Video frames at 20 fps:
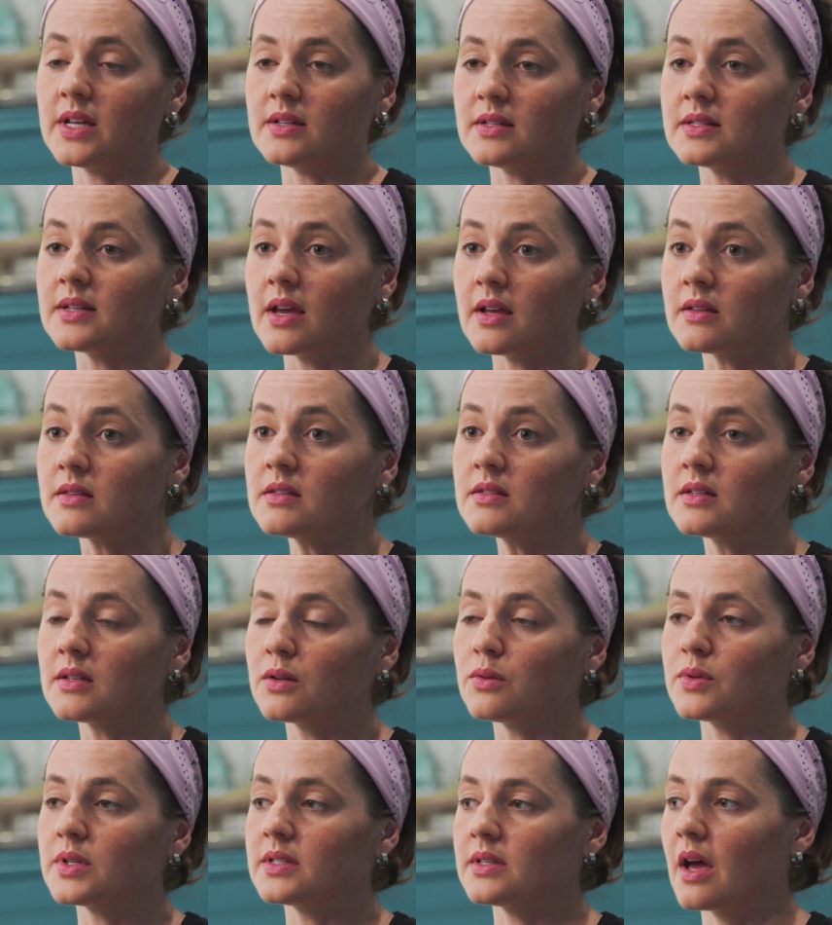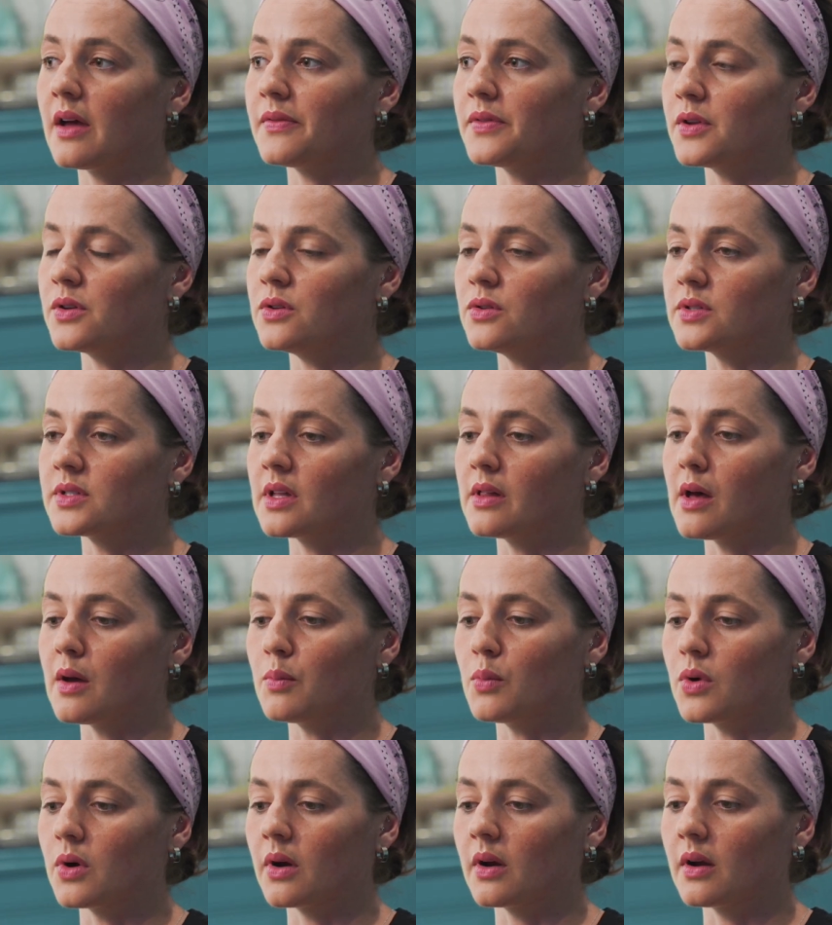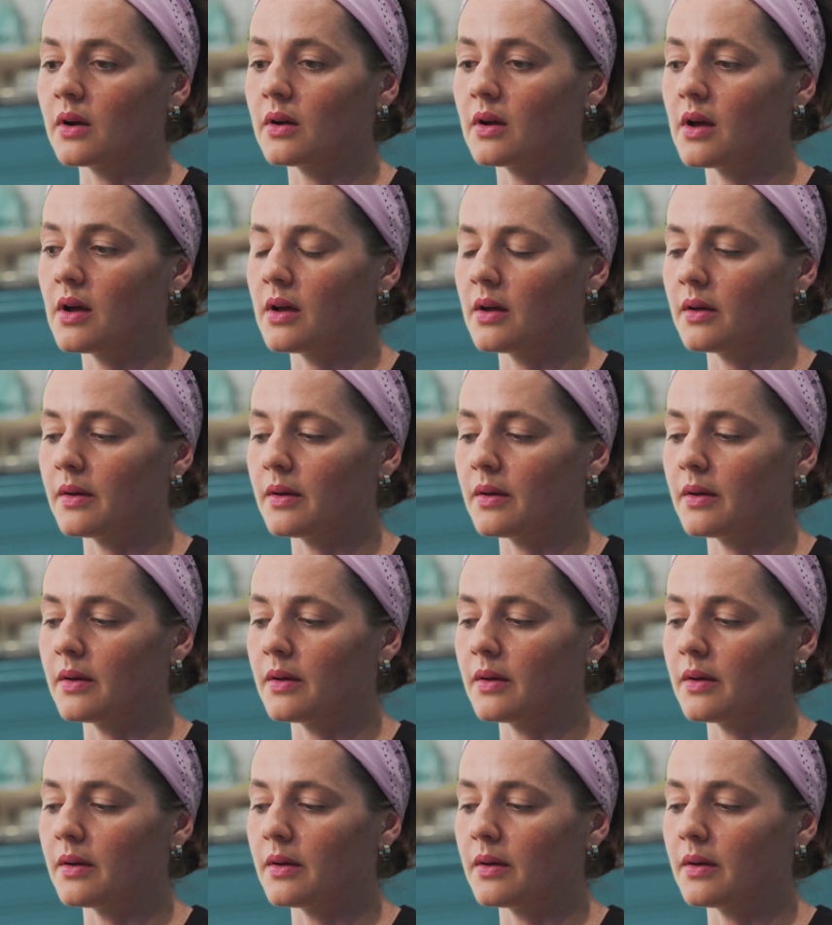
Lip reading: intense, and it was on the news a lot more.